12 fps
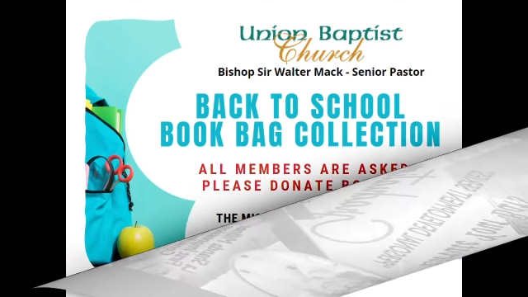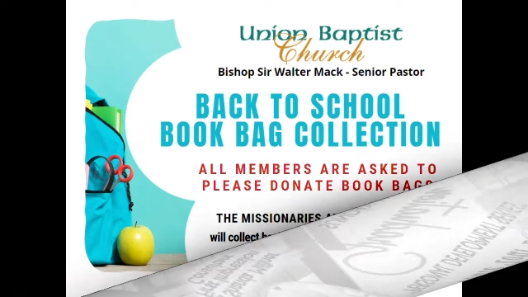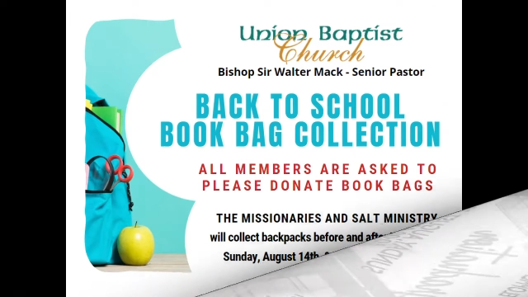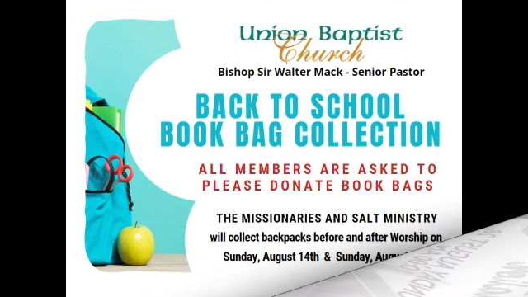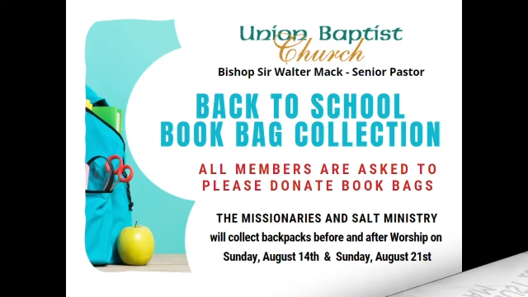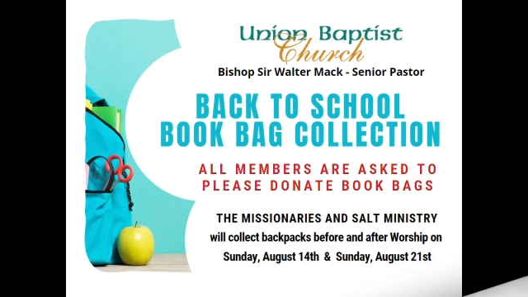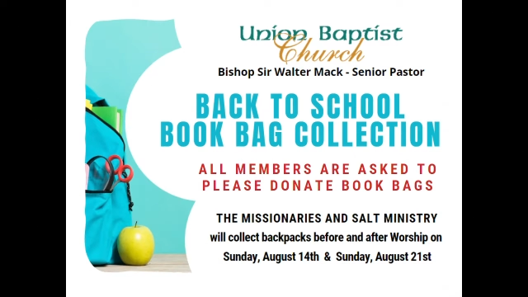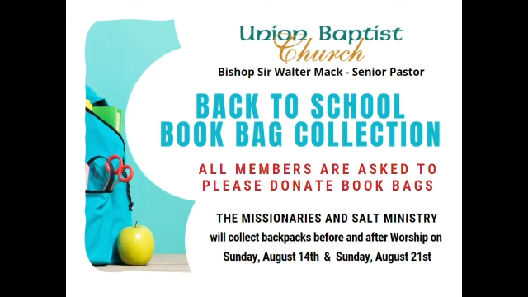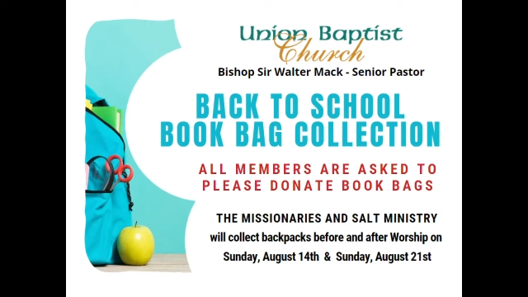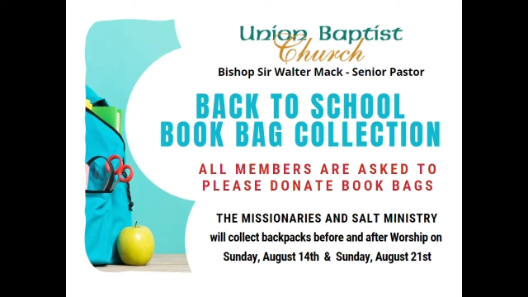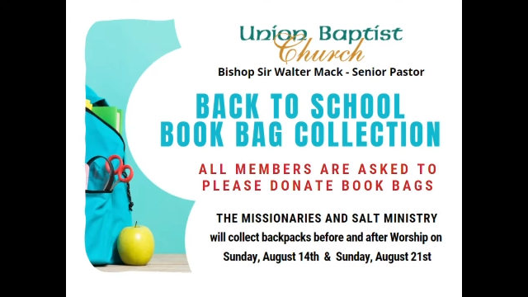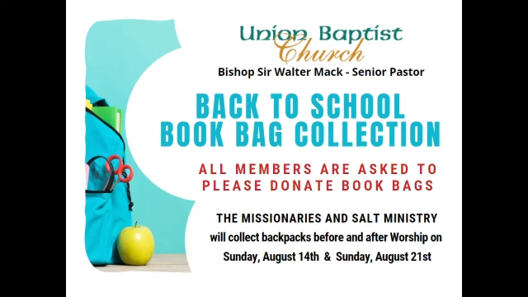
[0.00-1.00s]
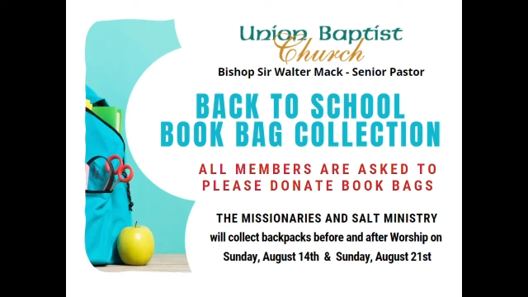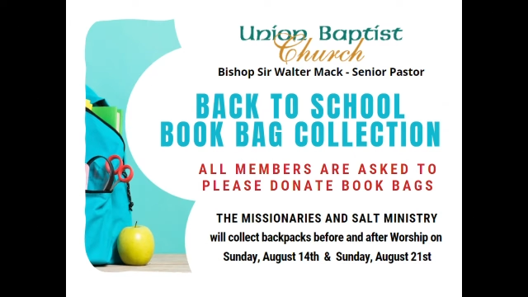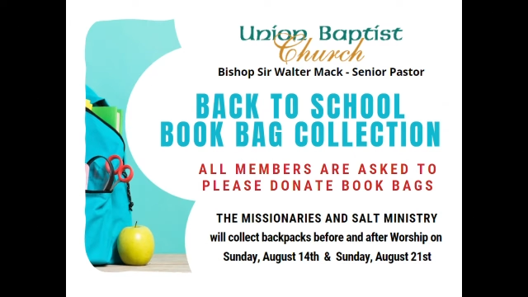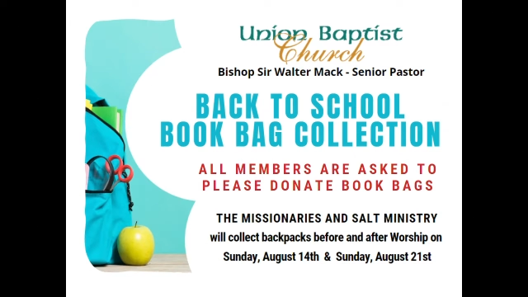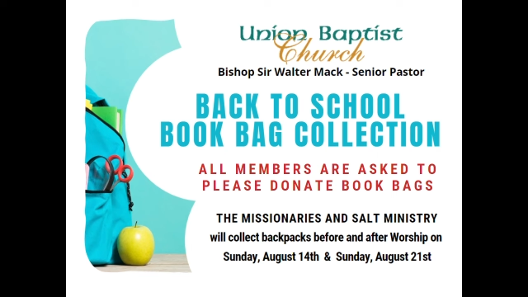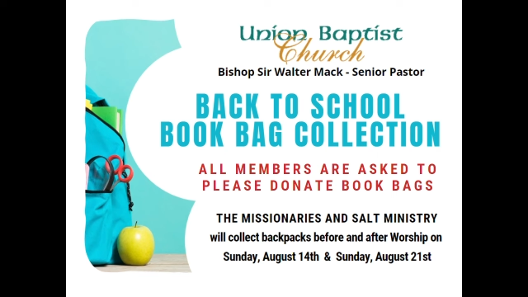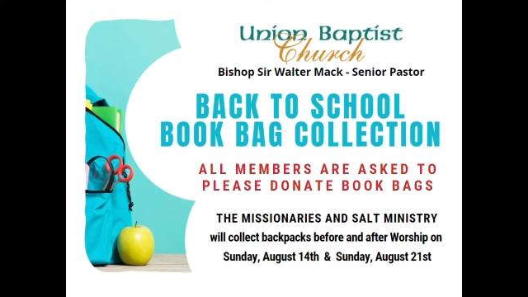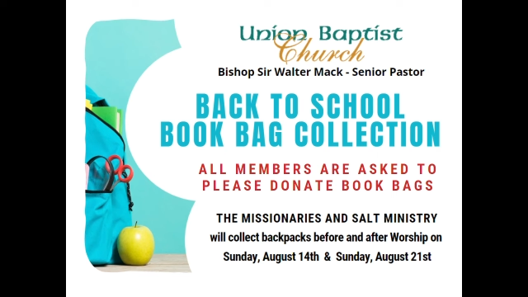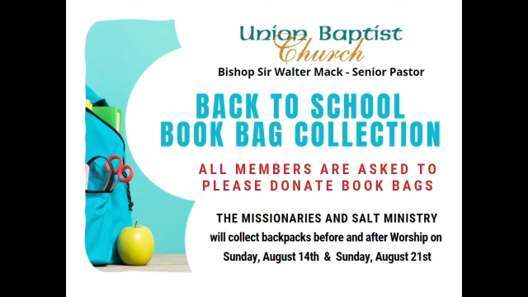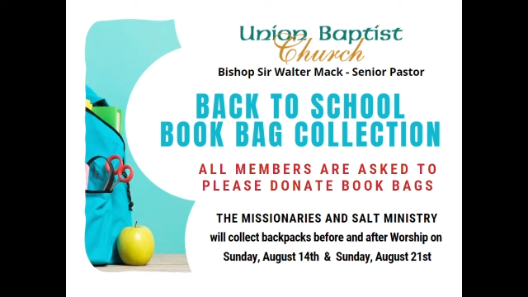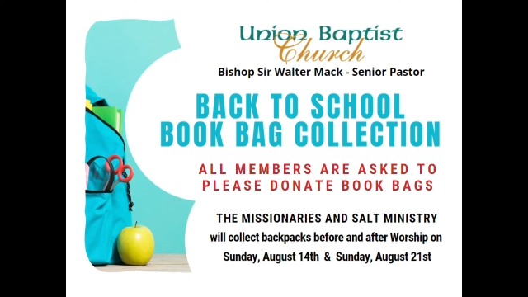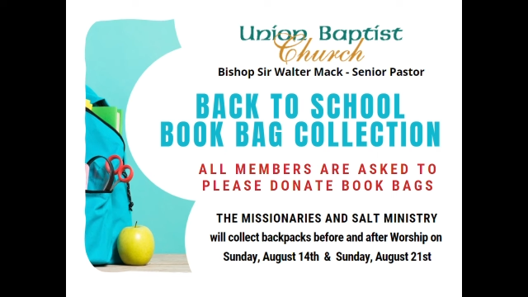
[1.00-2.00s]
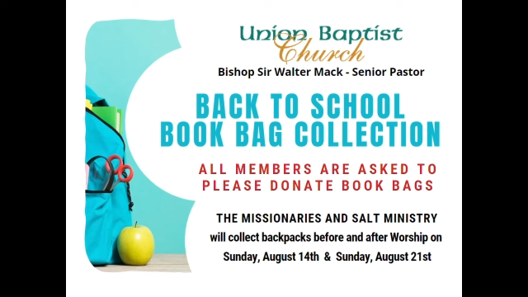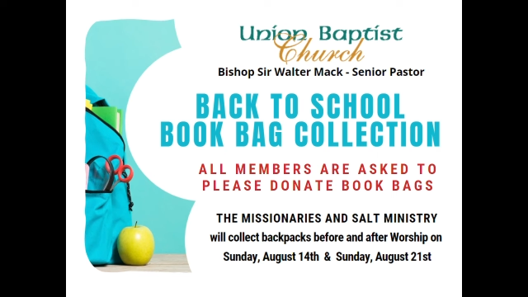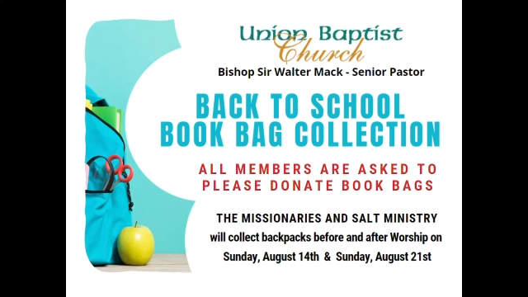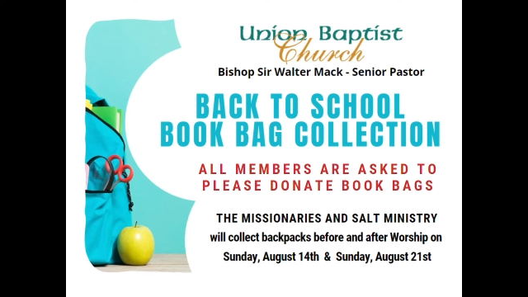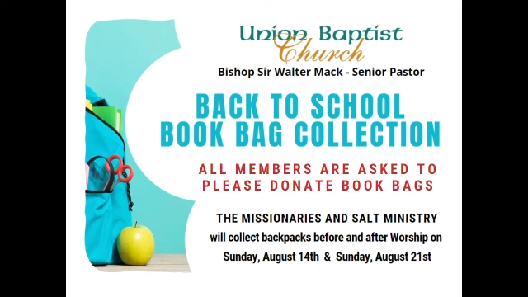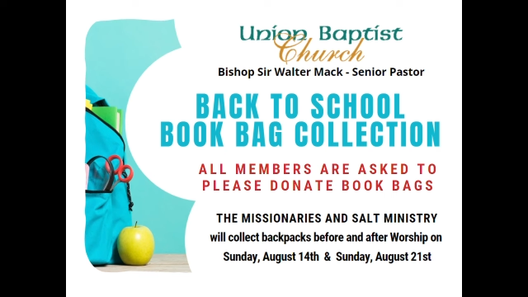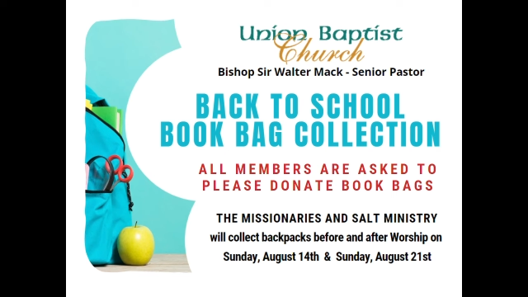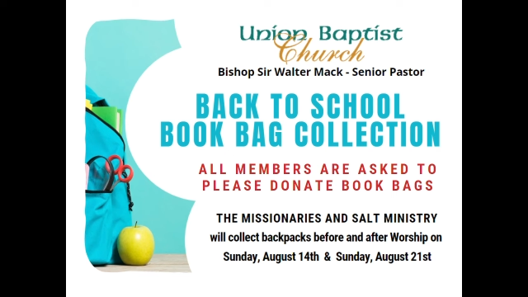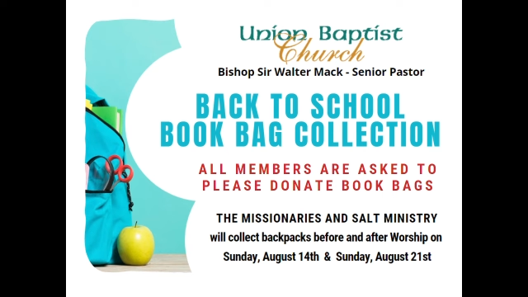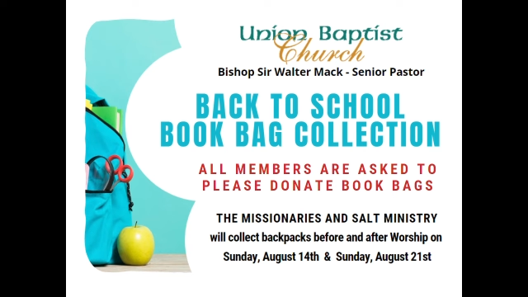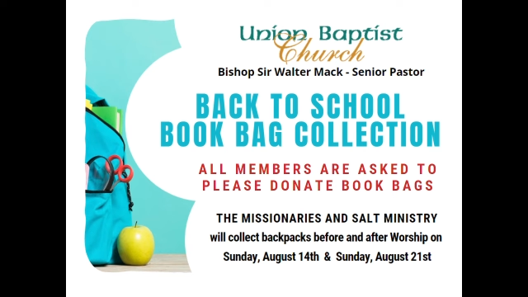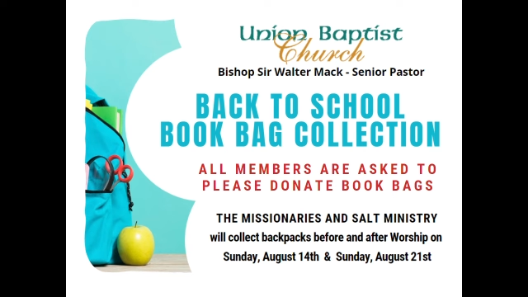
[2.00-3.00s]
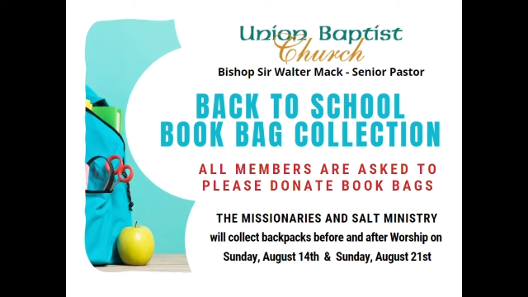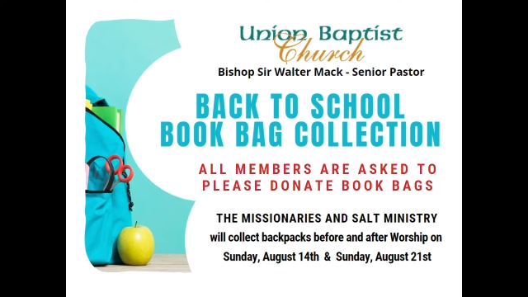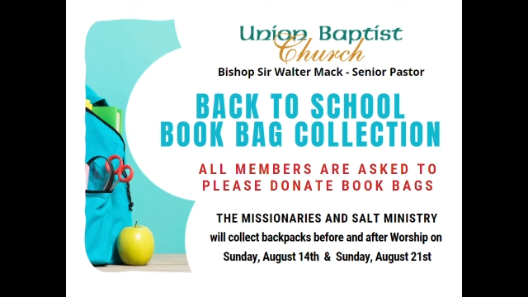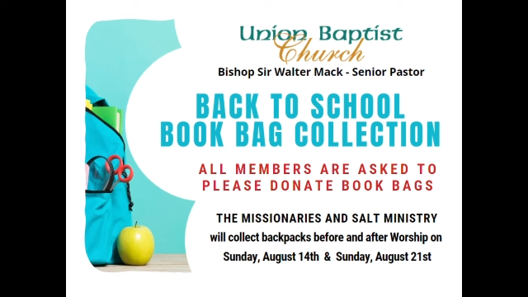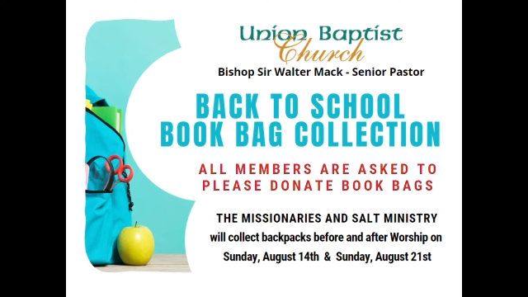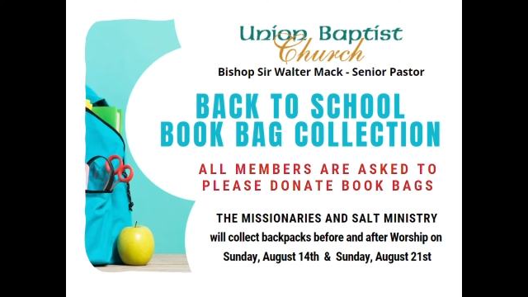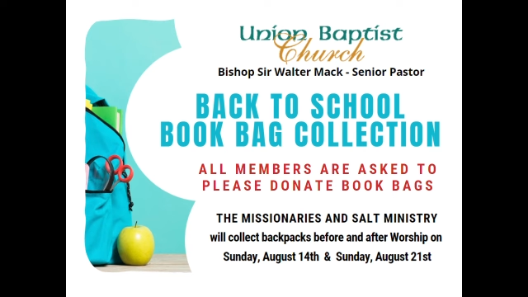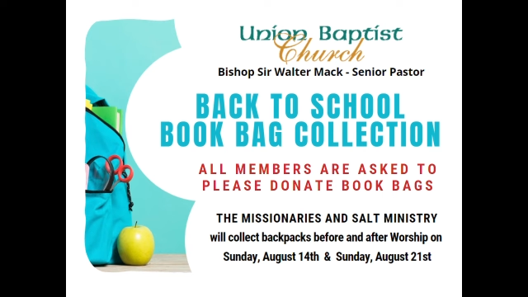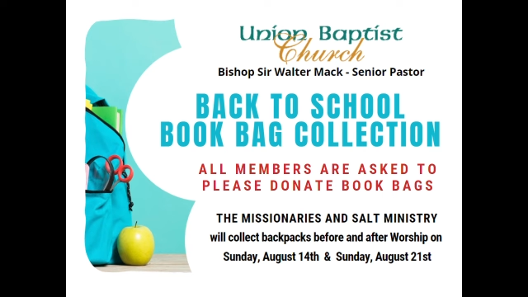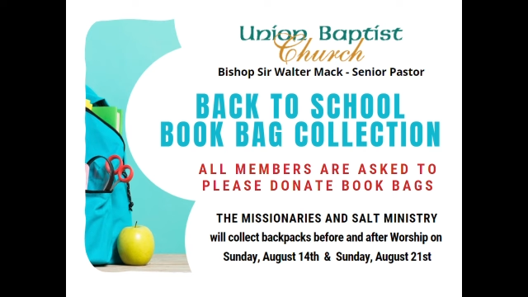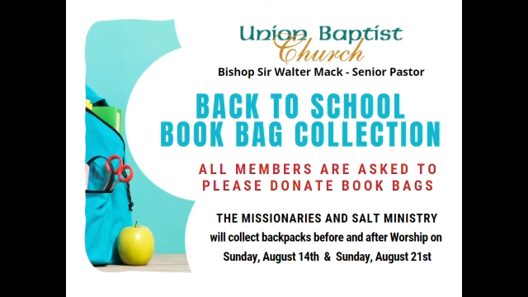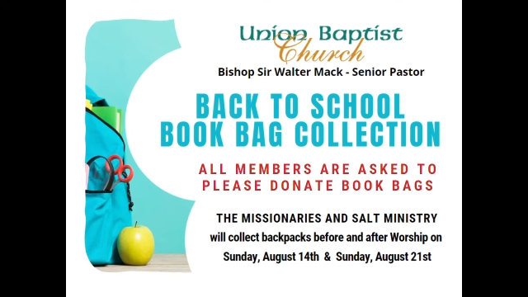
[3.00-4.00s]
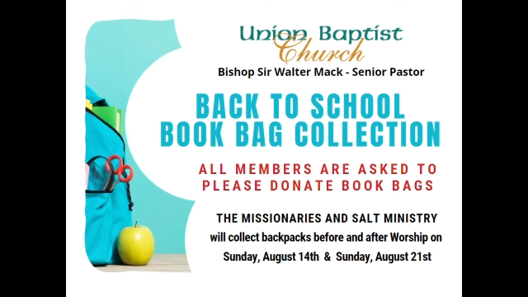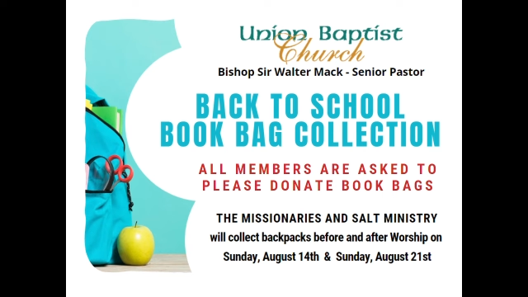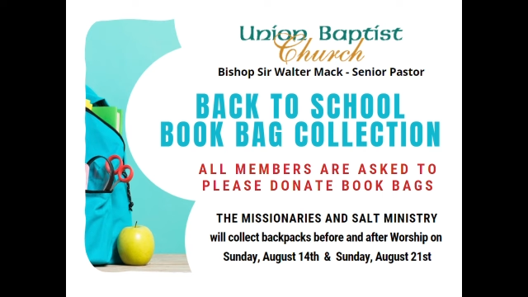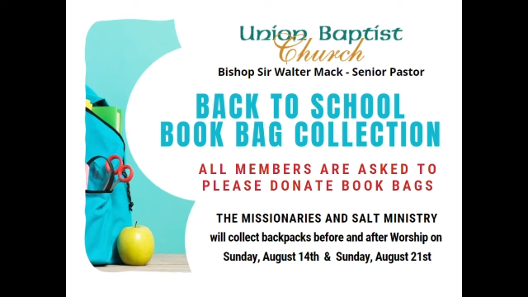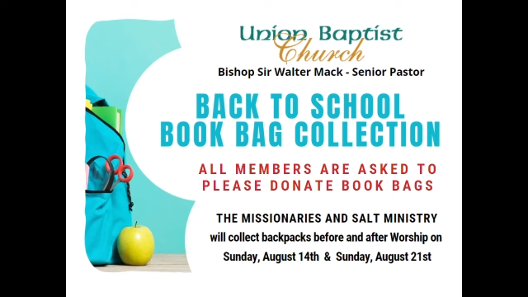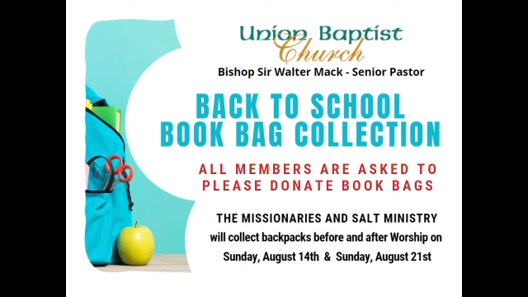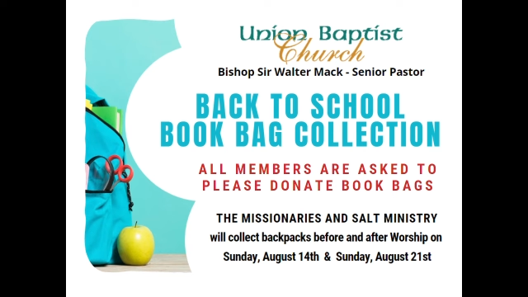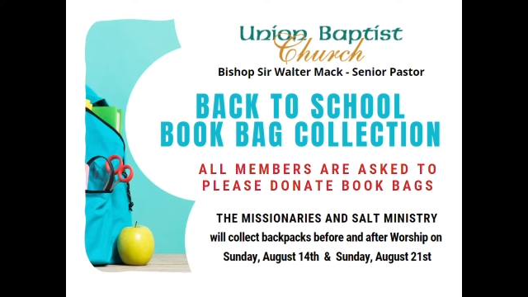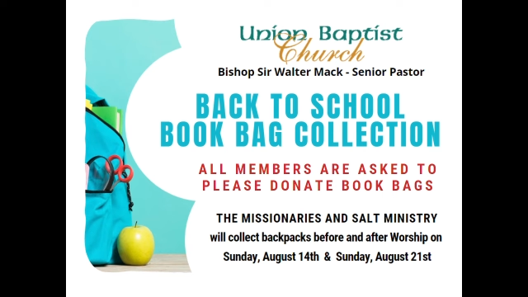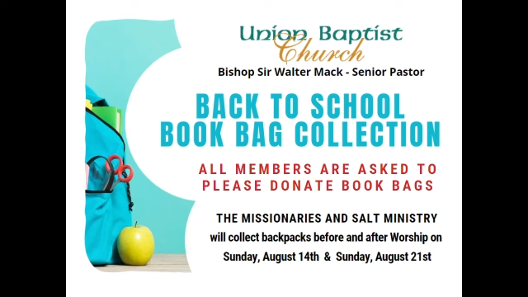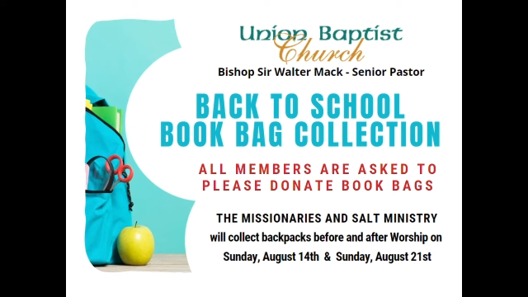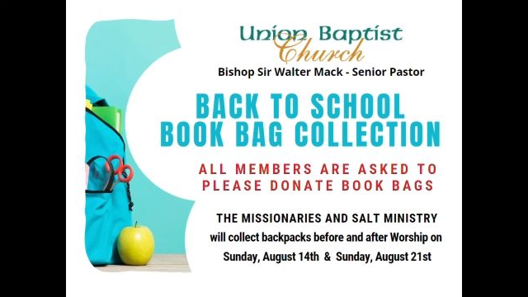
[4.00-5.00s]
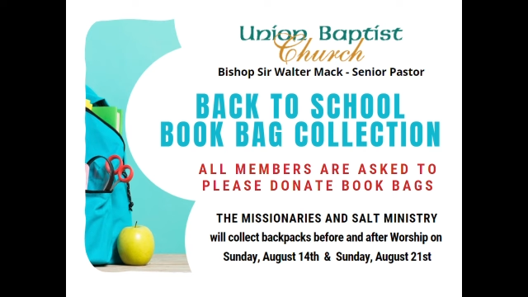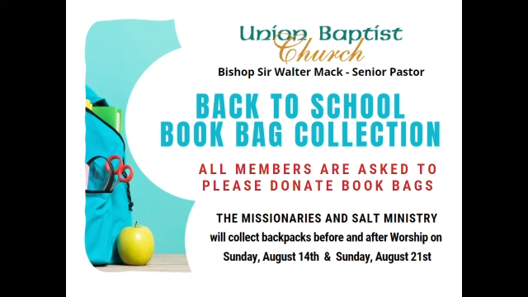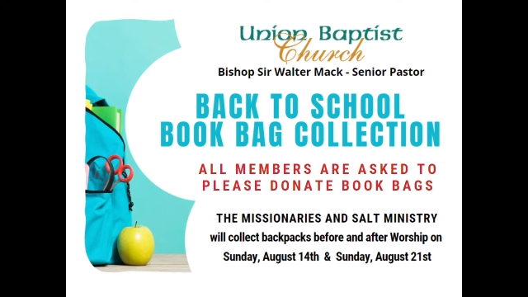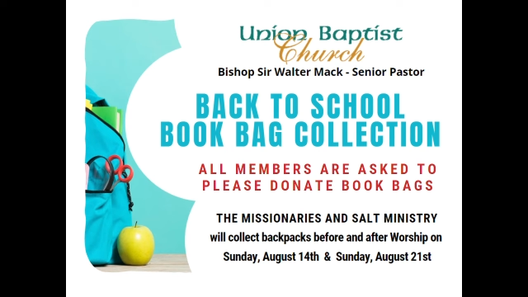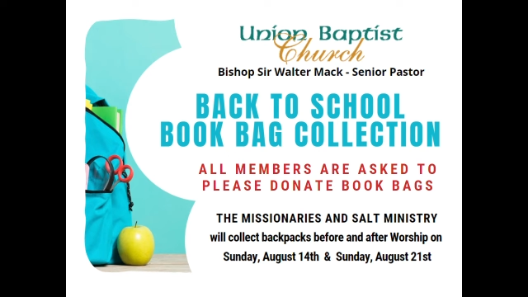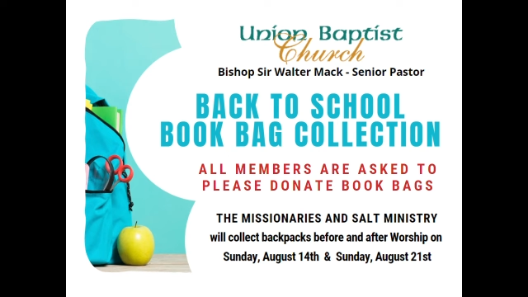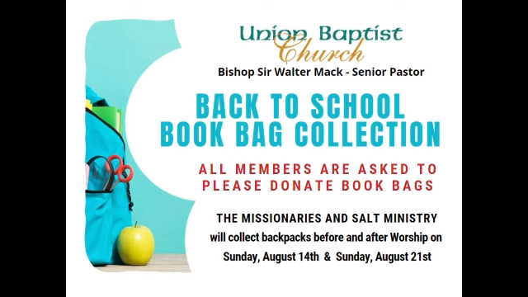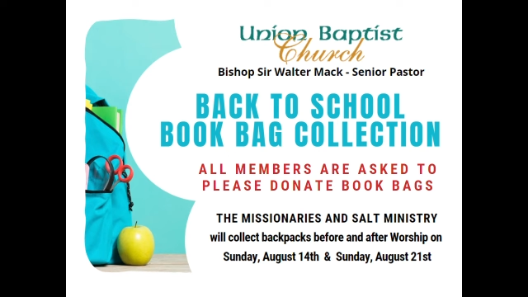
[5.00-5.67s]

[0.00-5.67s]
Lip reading: [unreadable: no face in view]